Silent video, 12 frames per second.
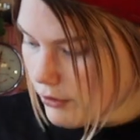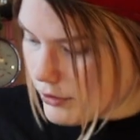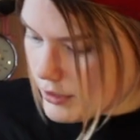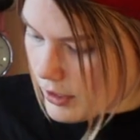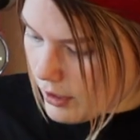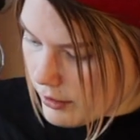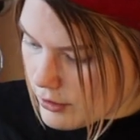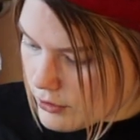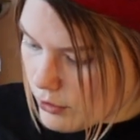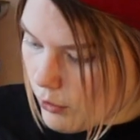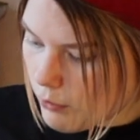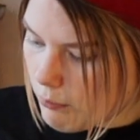because I got this
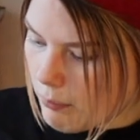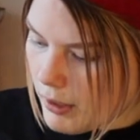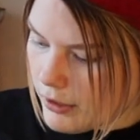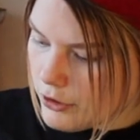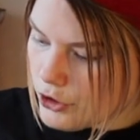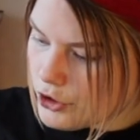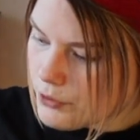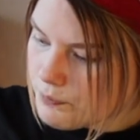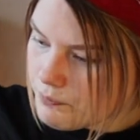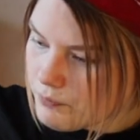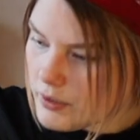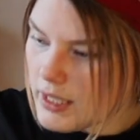whole bunch
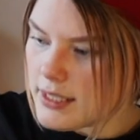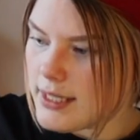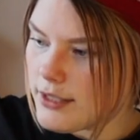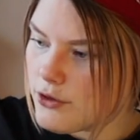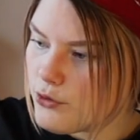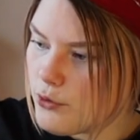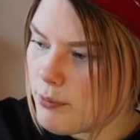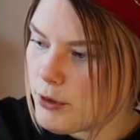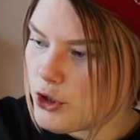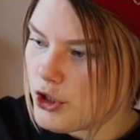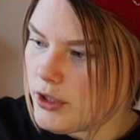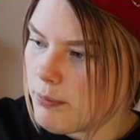that's like super
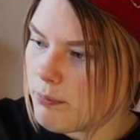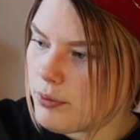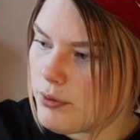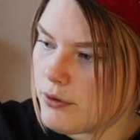cheap,